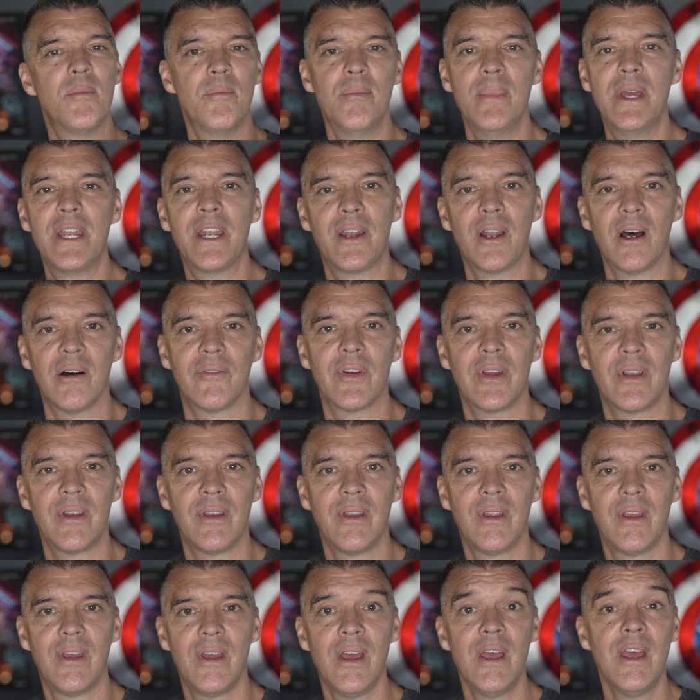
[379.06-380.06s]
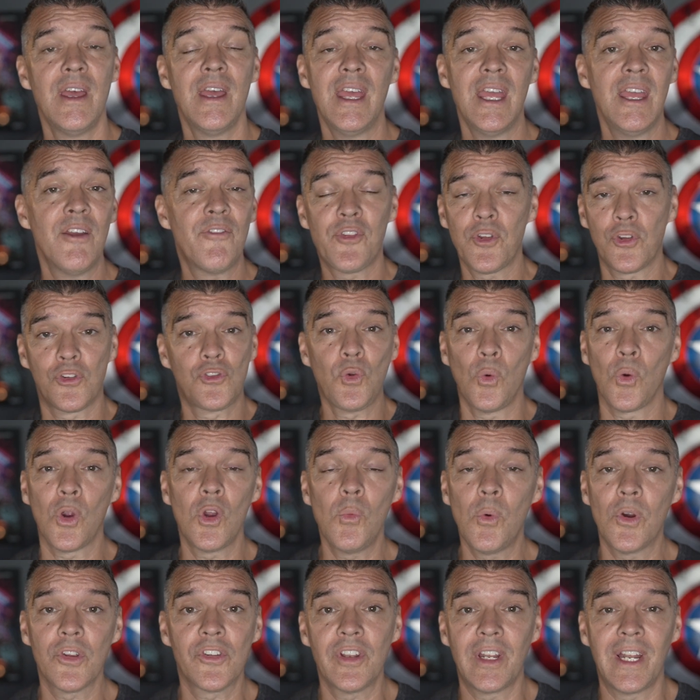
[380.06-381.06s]
minute of it. If the
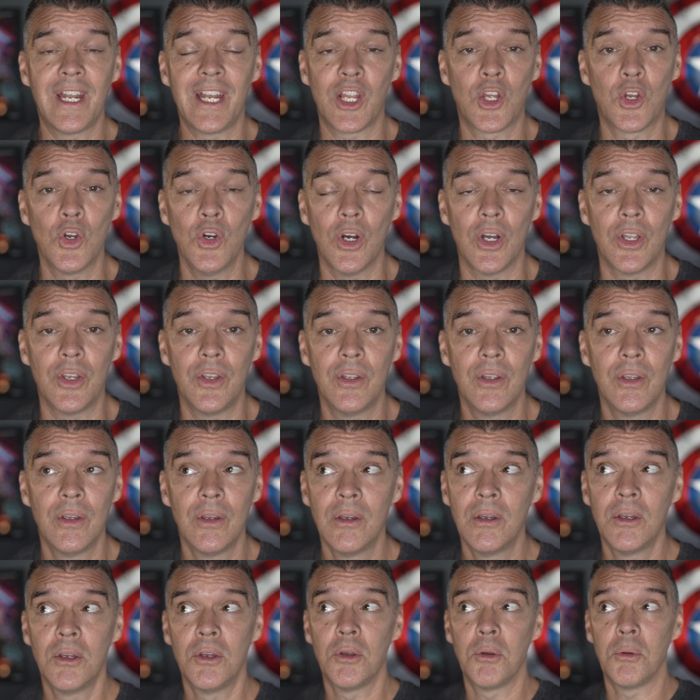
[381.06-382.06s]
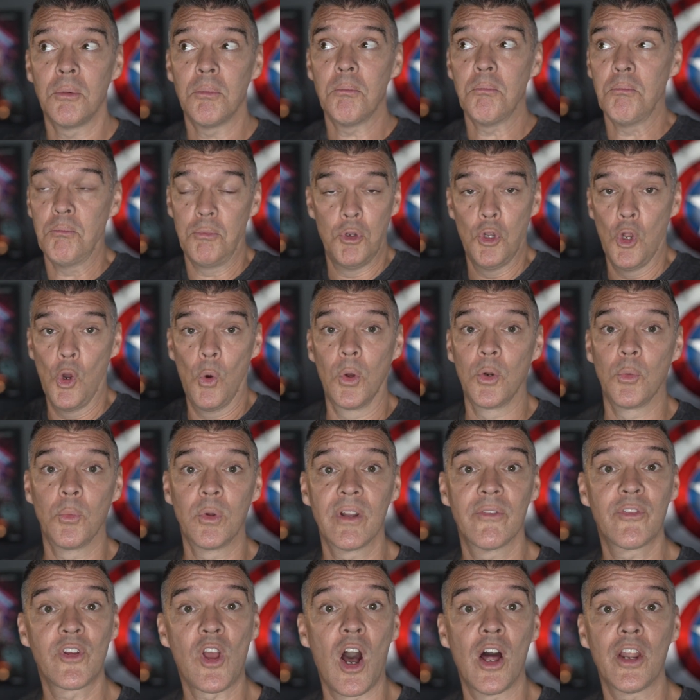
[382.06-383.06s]
story wasn't any good, no one would
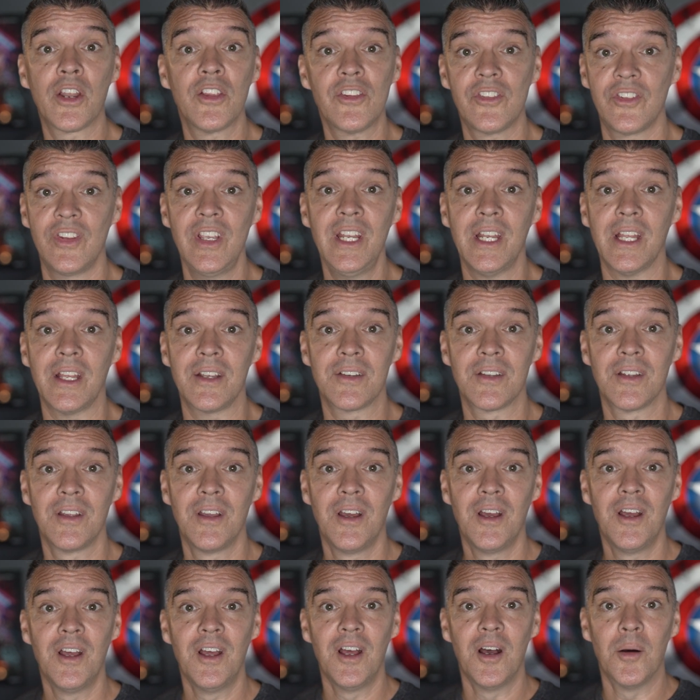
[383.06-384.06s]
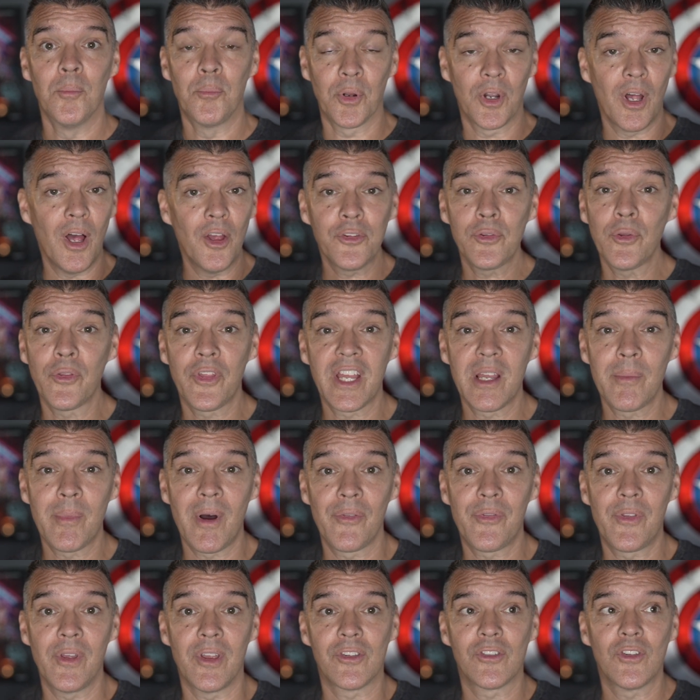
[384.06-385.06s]
have gone and seen it. But also think
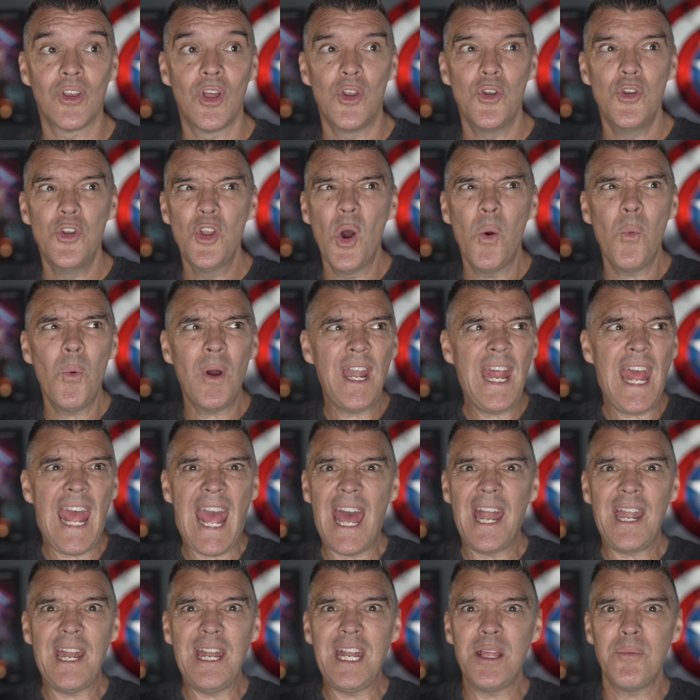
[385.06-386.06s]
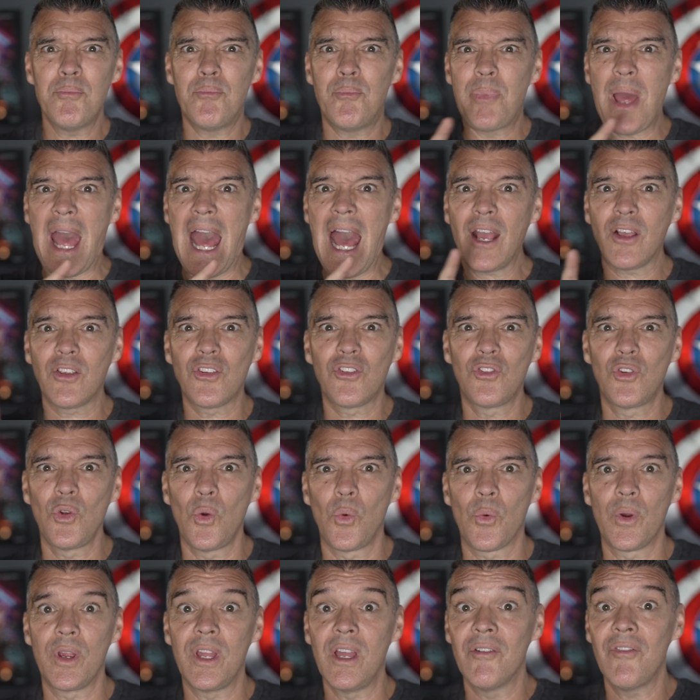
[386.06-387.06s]
about this. No one had any
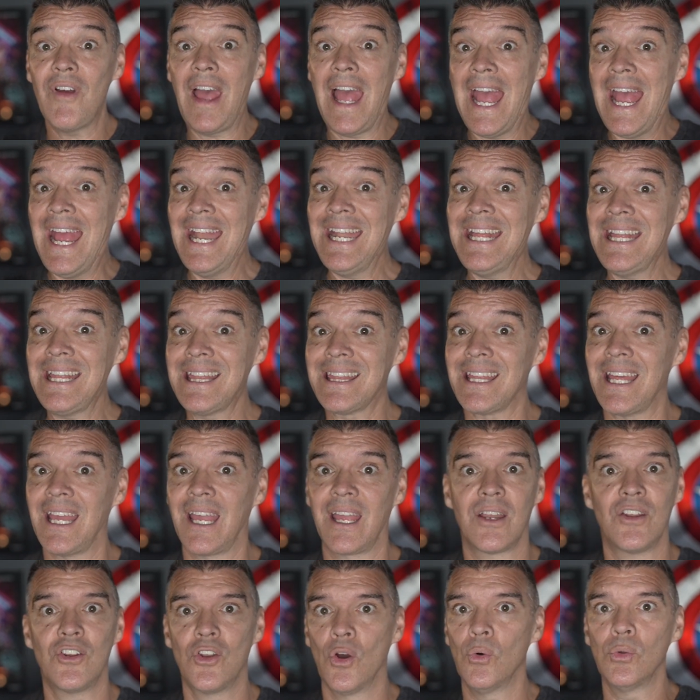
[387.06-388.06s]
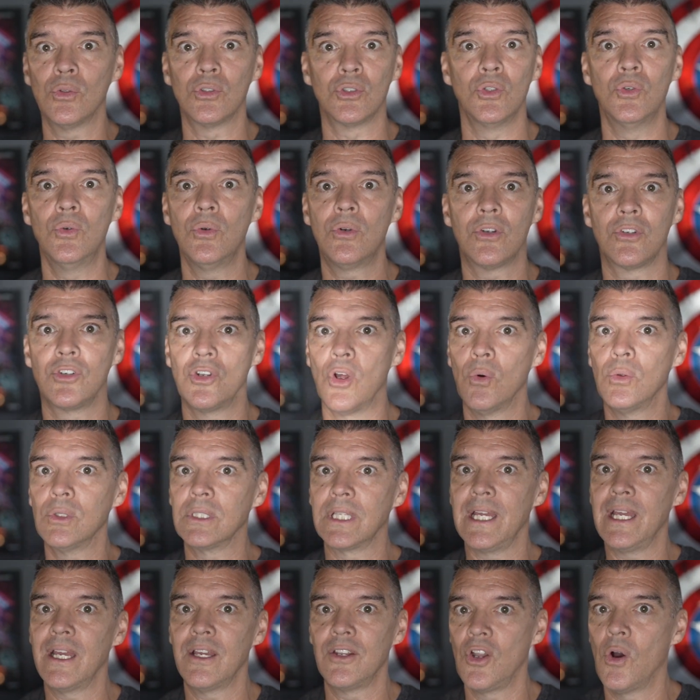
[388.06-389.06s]
backstory of anything. No Luke, no
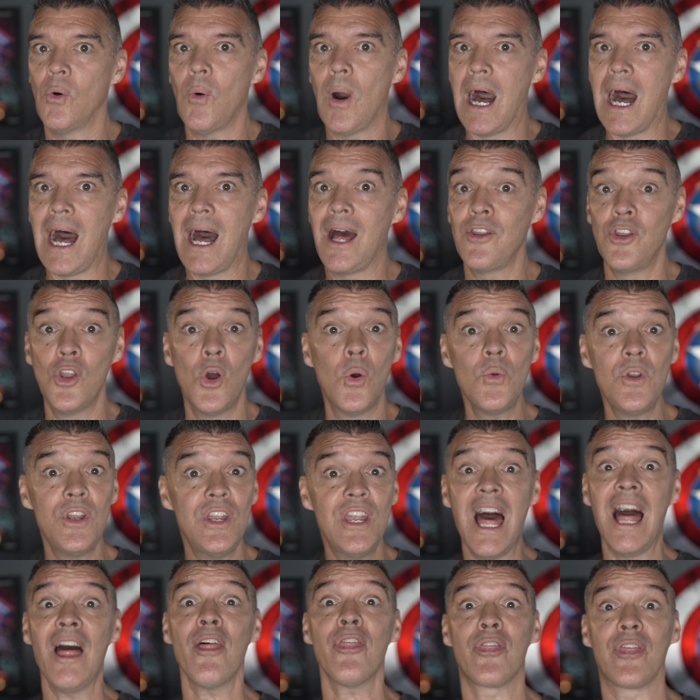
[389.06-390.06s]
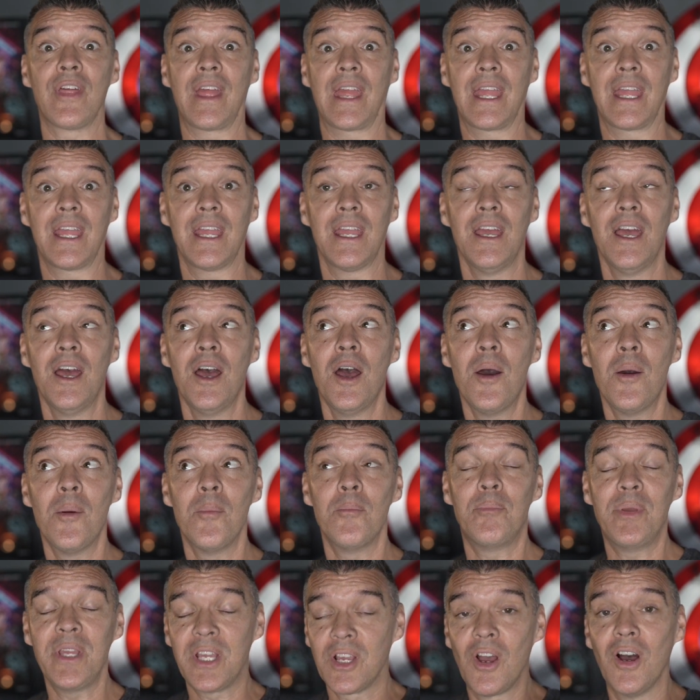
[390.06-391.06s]
Leia, no Han, no nothing,
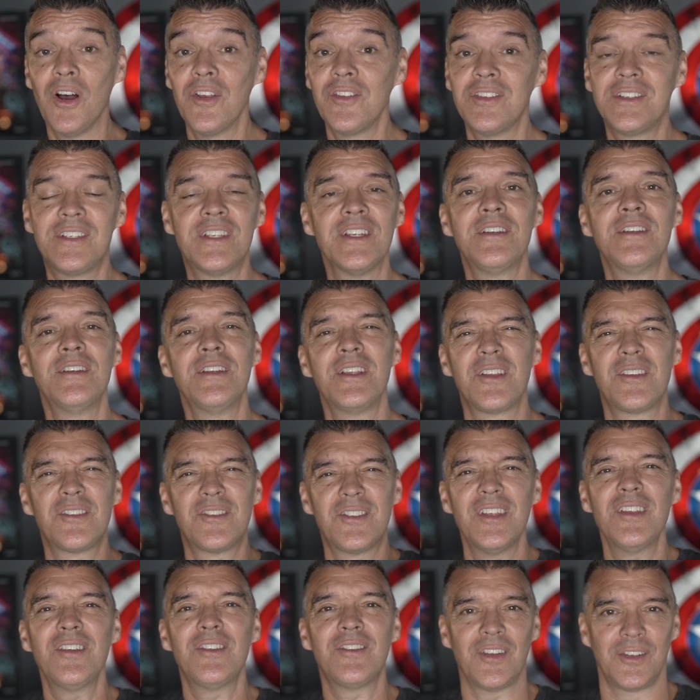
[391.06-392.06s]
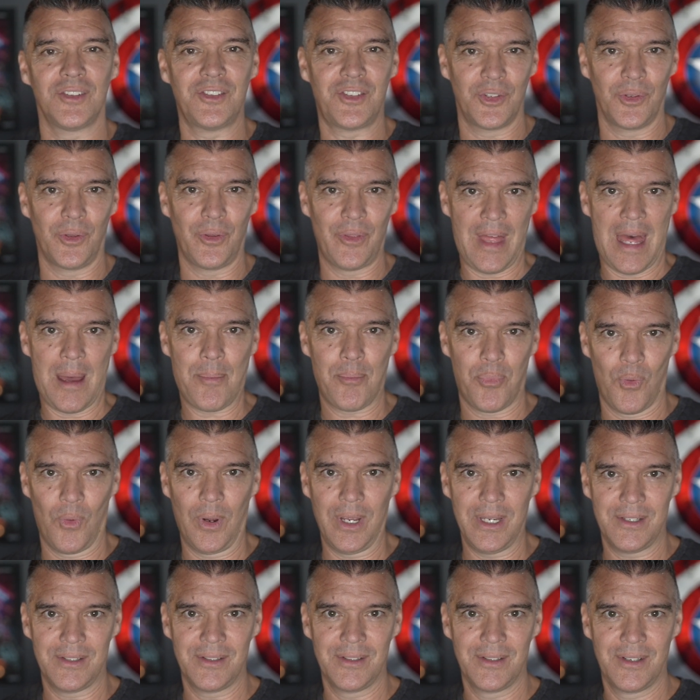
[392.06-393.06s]
because it didn't exist until that
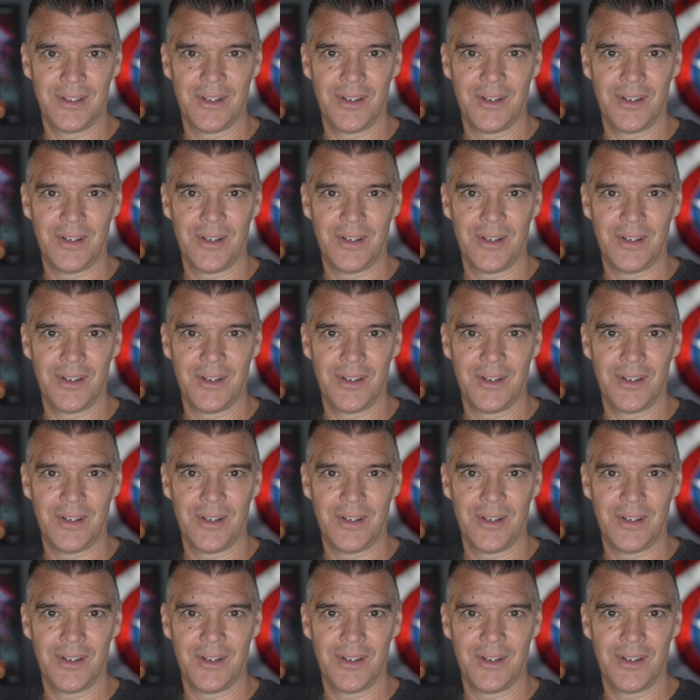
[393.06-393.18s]
point.